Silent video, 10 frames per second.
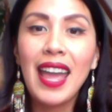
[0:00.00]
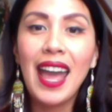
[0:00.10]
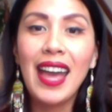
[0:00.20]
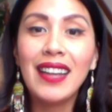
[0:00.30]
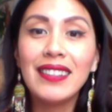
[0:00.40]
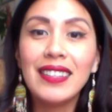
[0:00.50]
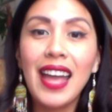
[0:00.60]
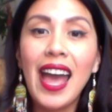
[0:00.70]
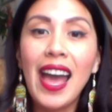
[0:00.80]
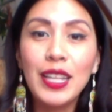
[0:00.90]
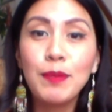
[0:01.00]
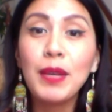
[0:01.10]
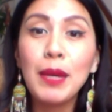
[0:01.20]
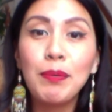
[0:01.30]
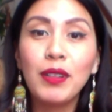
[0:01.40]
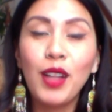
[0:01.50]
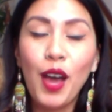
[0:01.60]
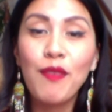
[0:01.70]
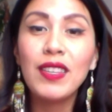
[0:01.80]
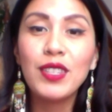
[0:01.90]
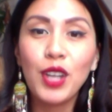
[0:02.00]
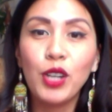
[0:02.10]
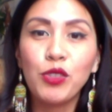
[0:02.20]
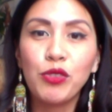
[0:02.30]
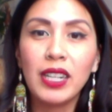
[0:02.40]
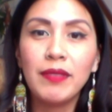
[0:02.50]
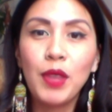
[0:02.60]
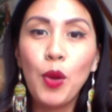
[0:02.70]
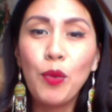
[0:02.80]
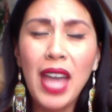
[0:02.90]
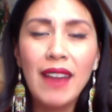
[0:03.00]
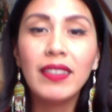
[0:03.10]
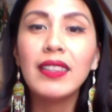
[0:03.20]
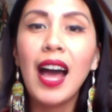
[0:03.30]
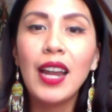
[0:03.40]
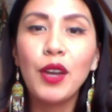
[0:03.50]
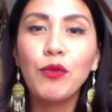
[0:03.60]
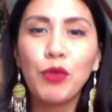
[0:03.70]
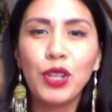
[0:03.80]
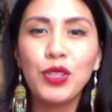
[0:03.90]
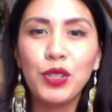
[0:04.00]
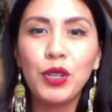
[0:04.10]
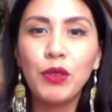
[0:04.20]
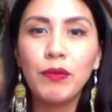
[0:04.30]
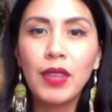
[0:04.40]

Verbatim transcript: And as people of this country, we have a lot of work to do.